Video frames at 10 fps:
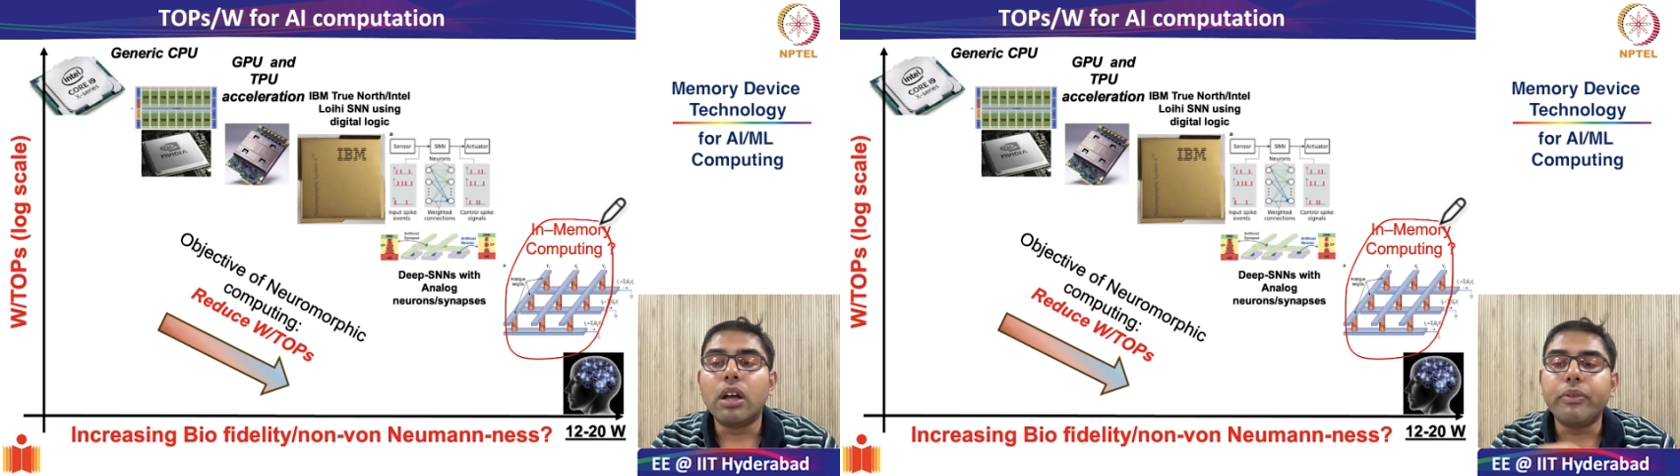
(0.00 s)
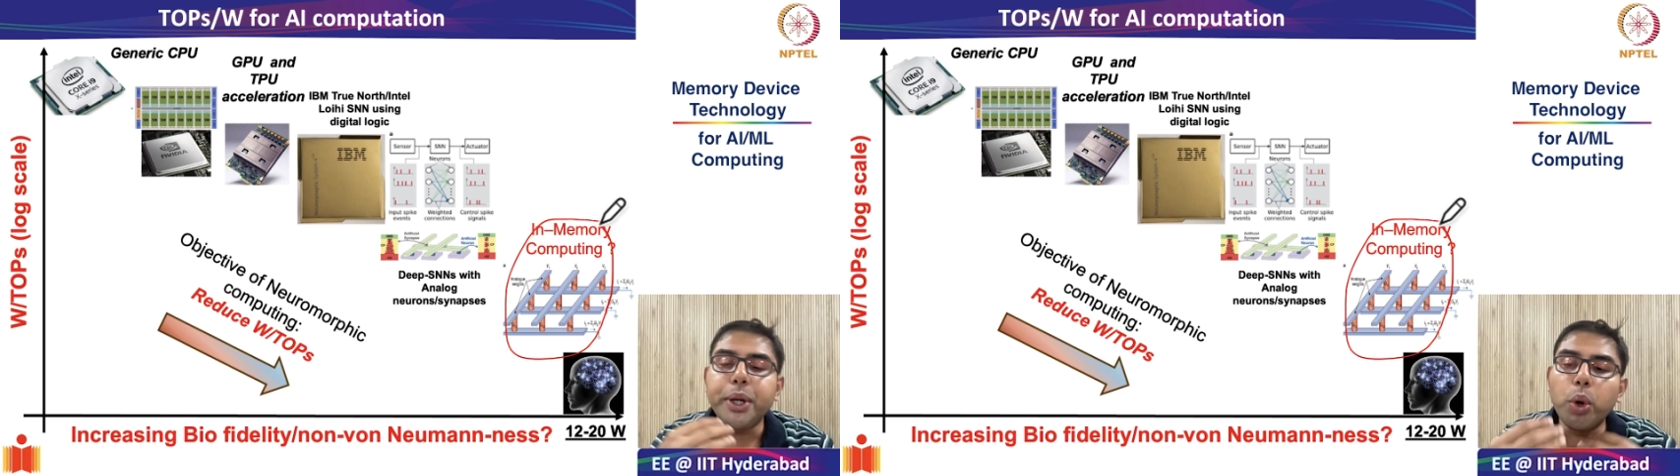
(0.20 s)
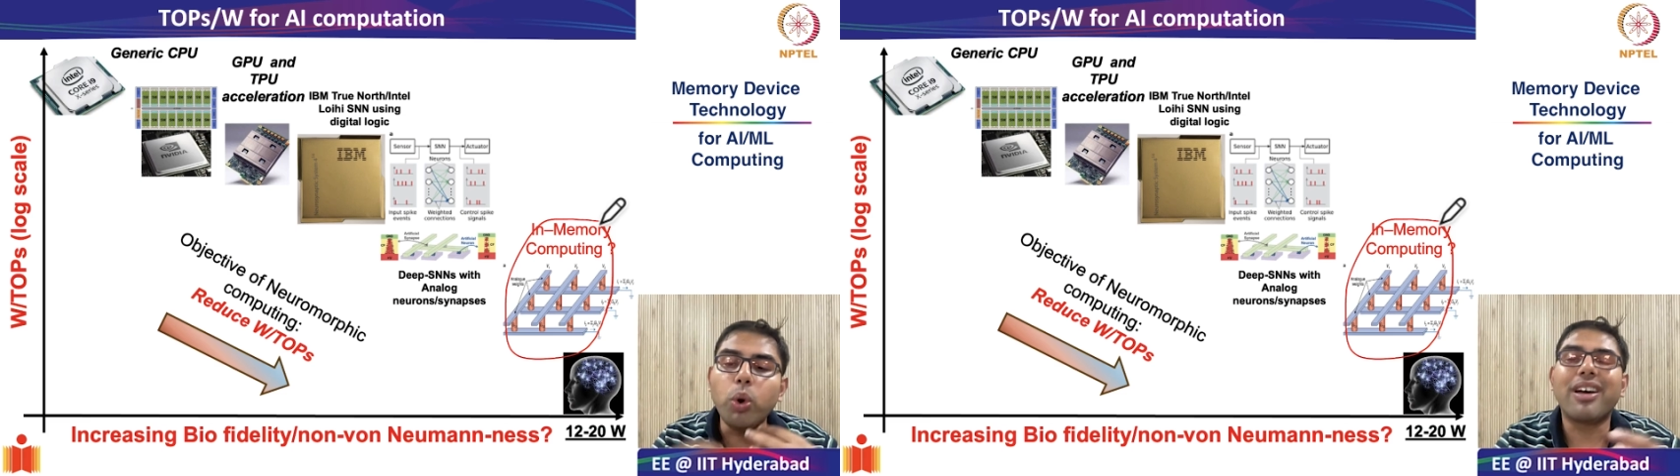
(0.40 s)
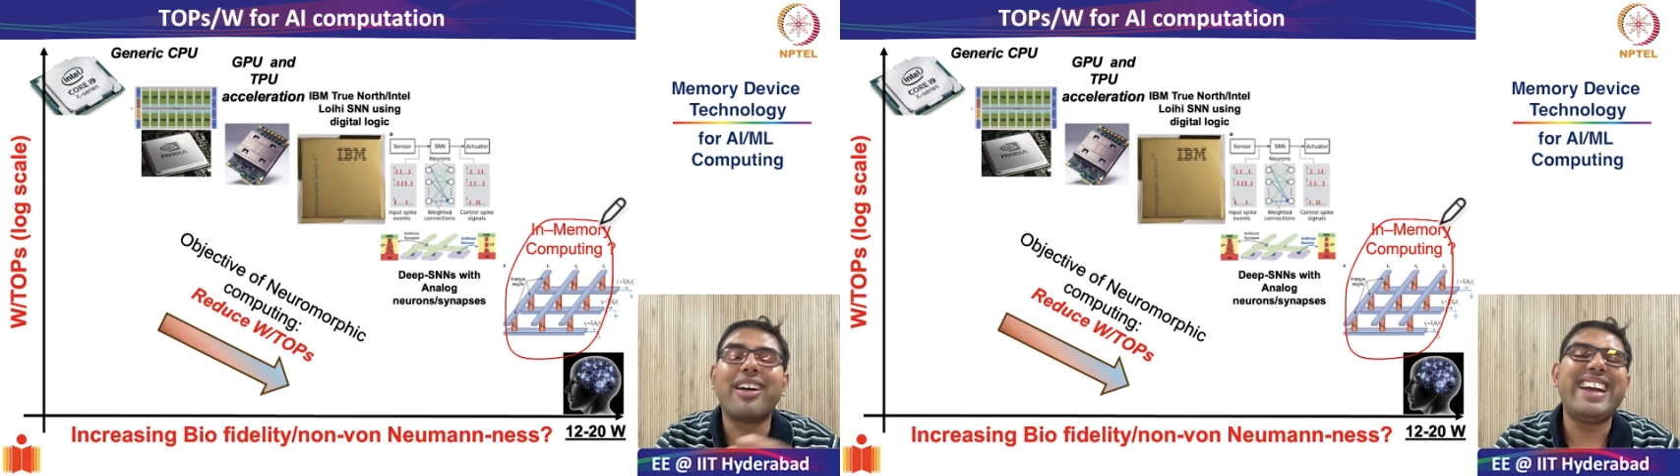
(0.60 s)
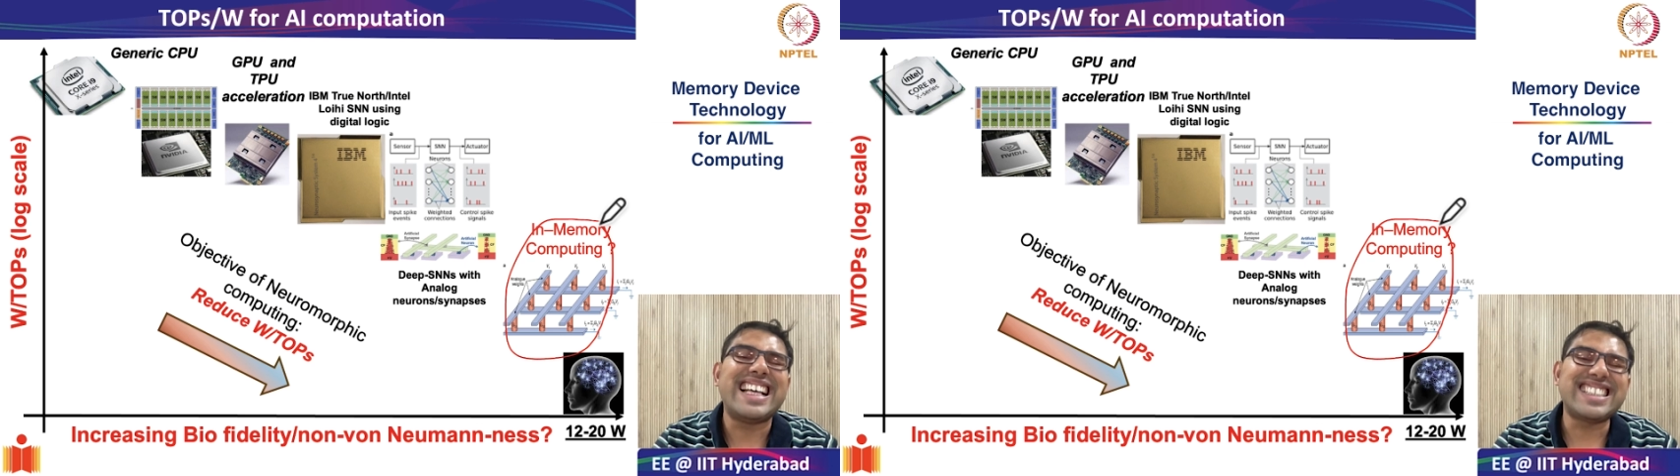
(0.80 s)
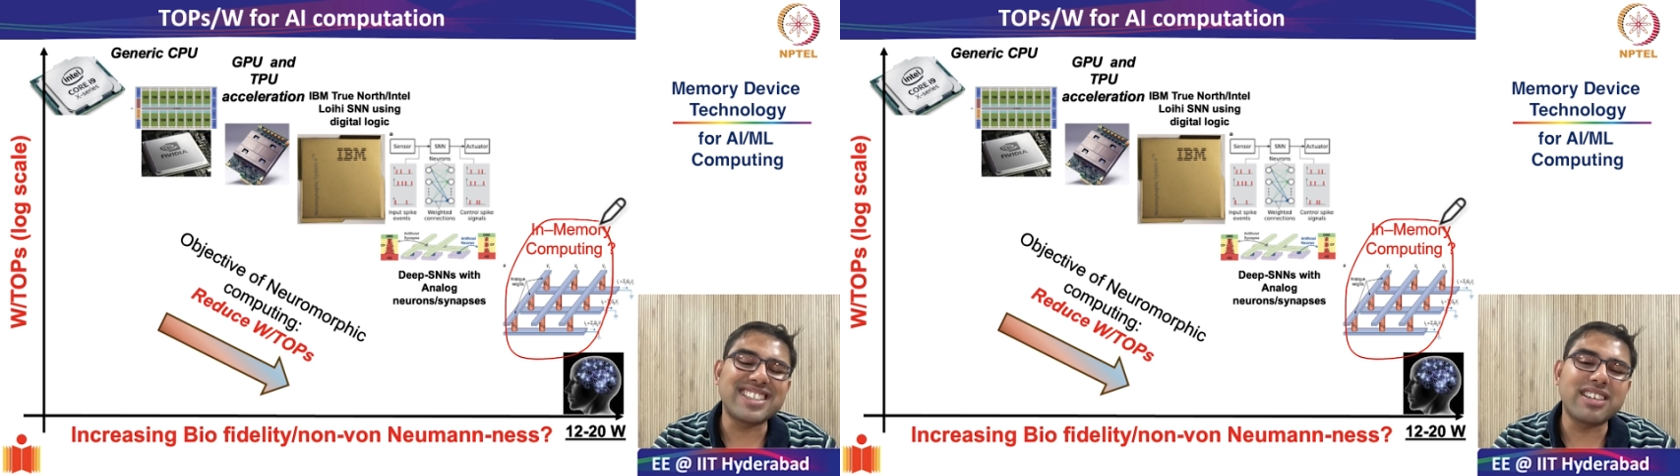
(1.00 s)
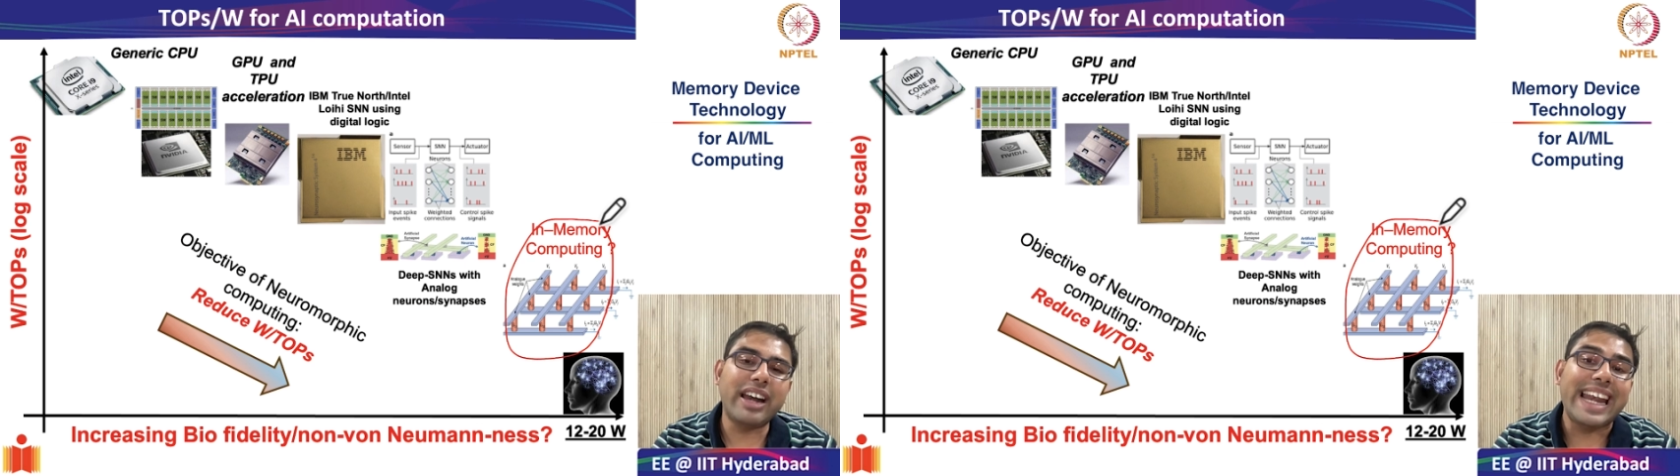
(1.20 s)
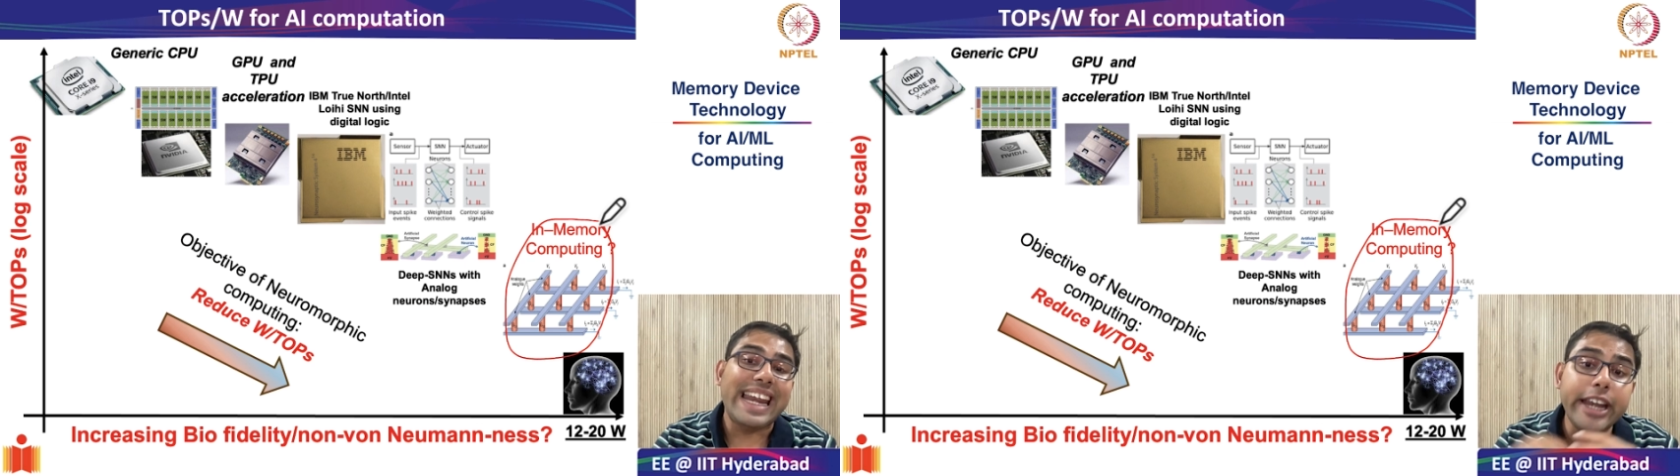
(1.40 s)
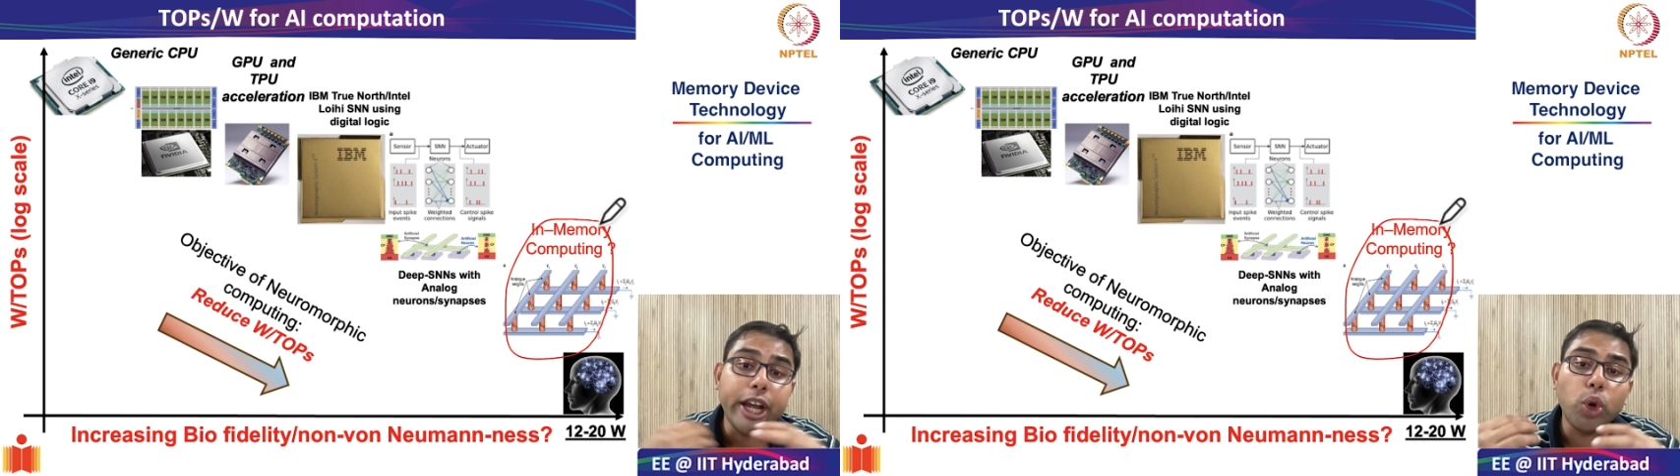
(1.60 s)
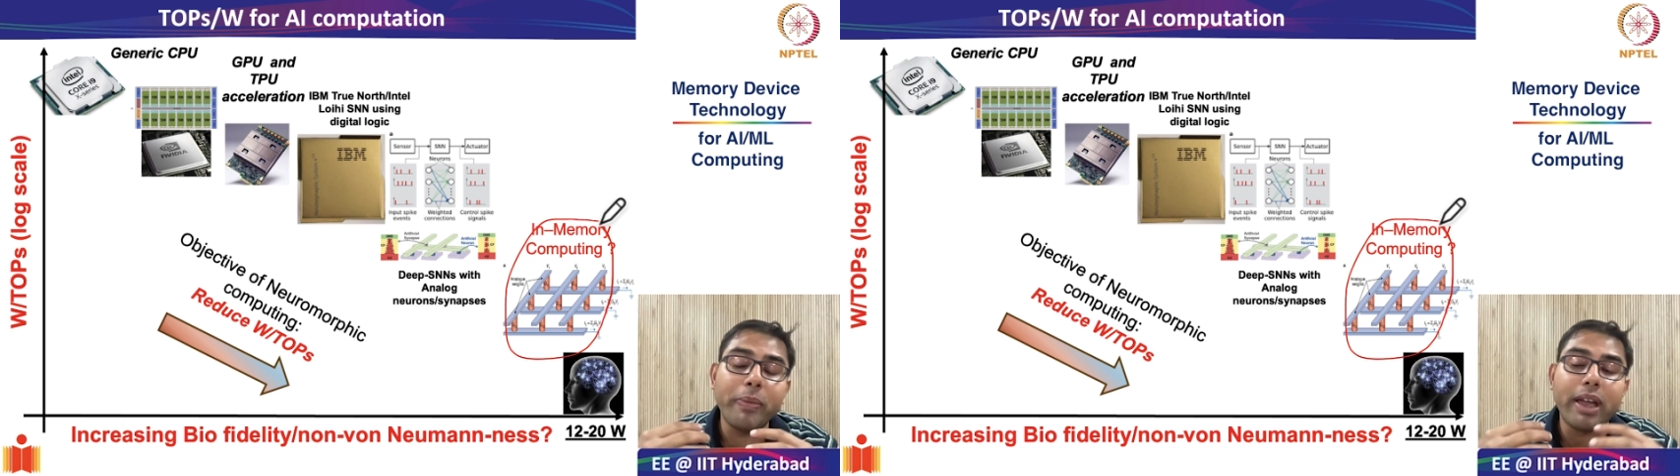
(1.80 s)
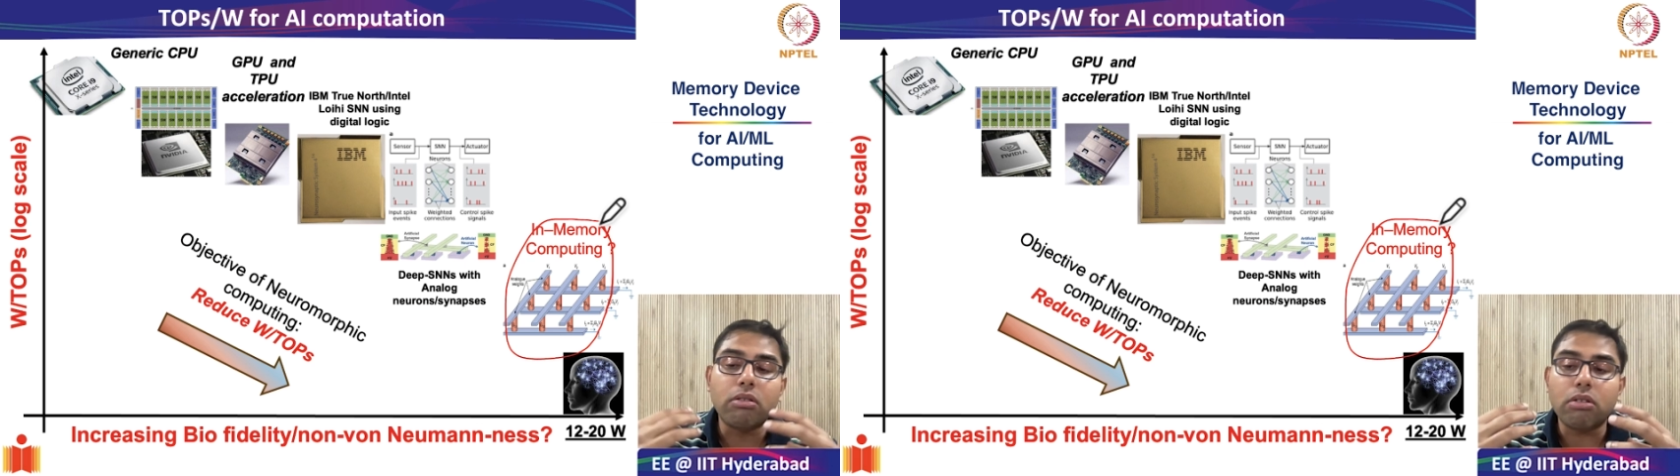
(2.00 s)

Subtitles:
we don't necessarily need to make